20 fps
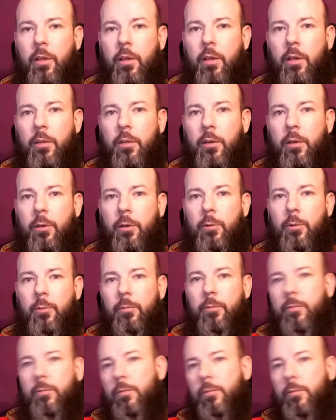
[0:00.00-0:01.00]
although
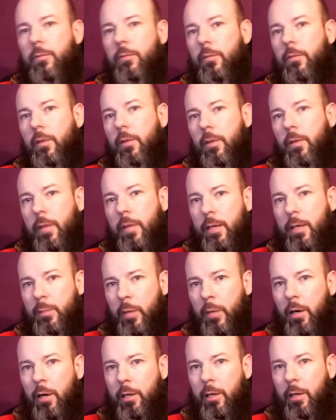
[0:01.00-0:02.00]
that's
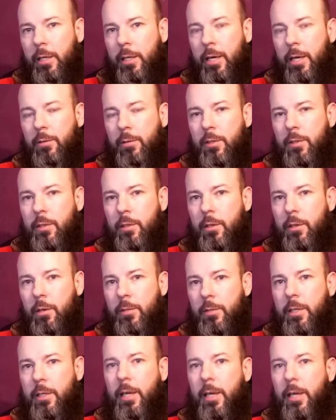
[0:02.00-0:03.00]
partly down to
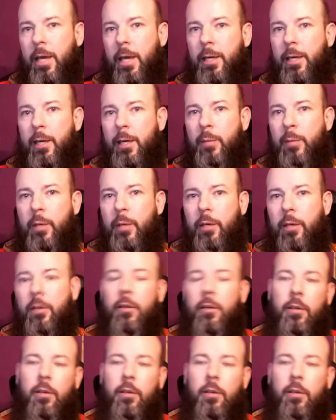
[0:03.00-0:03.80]
obviously gatekeeping,